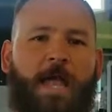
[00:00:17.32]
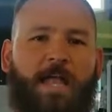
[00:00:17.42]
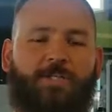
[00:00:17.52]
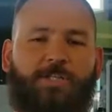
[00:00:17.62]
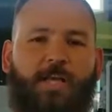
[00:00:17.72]

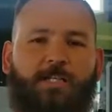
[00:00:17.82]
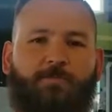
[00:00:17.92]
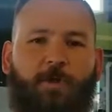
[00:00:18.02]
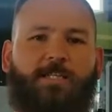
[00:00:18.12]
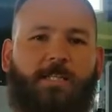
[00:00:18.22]
and just
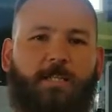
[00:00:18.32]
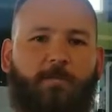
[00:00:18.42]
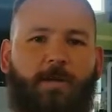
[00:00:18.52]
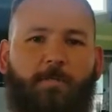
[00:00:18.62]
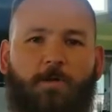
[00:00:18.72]
express a little
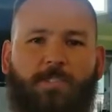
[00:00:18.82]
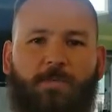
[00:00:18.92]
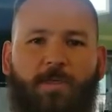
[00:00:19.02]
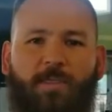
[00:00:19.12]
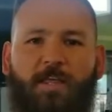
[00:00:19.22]
bit about
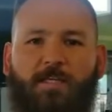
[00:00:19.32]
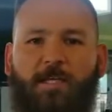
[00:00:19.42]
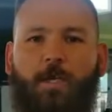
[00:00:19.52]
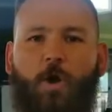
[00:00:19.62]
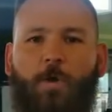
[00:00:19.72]
some of the things
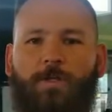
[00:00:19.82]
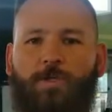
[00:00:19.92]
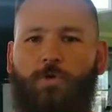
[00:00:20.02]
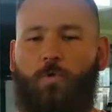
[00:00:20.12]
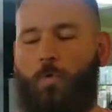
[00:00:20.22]
that go
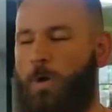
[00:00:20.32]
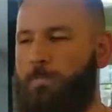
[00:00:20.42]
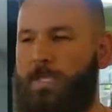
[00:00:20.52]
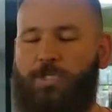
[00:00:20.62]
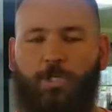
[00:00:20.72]
into what
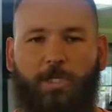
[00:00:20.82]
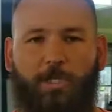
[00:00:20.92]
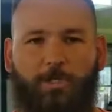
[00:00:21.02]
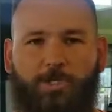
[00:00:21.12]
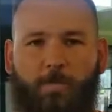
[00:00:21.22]
makes a good
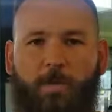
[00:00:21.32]
leadership,